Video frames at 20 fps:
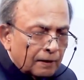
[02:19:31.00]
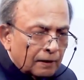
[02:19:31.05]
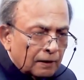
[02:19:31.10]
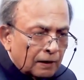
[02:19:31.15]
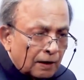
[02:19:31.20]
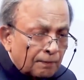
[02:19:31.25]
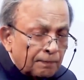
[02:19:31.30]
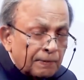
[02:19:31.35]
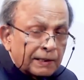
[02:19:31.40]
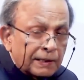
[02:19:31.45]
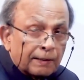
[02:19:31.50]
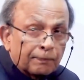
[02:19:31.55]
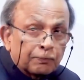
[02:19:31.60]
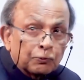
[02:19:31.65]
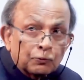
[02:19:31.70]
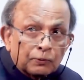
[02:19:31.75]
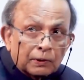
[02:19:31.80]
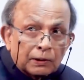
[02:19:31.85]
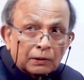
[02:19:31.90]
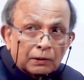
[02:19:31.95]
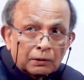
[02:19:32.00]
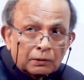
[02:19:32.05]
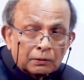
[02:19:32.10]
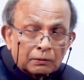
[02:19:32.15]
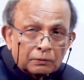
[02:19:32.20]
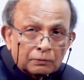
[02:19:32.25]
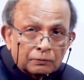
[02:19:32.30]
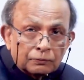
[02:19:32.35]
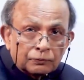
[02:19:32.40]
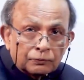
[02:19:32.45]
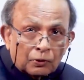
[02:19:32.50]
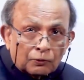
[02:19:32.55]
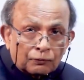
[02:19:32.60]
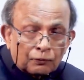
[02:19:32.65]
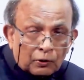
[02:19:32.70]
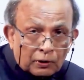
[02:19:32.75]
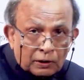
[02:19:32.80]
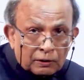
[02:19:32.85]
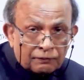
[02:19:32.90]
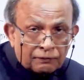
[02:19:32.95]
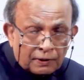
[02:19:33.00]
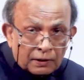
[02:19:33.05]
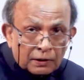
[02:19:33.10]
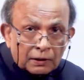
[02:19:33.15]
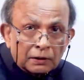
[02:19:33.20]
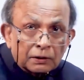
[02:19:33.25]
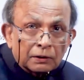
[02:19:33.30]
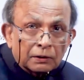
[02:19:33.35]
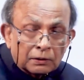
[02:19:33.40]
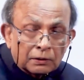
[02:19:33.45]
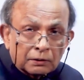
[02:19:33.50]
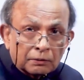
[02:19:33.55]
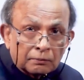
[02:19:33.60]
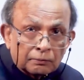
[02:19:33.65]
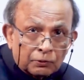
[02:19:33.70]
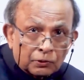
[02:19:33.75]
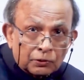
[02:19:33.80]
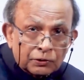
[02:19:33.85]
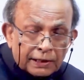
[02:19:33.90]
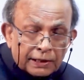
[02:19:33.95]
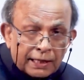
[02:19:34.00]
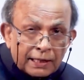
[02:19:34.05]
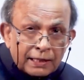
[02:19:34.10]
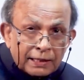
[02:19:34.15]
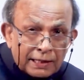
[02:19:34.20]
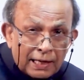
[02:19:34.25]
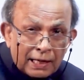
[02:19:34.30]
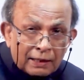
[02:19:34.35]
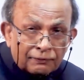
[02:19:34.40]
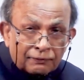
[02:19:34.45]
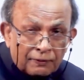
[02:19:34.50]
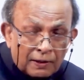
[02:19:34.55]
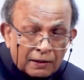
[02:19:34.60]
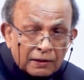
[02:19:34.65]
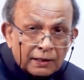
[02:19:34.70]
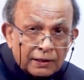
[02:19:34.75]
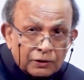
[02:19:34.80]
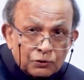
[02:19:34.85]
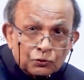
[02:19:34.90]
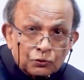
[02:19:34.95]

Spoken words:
government approval for foreign funding, because the entire fund has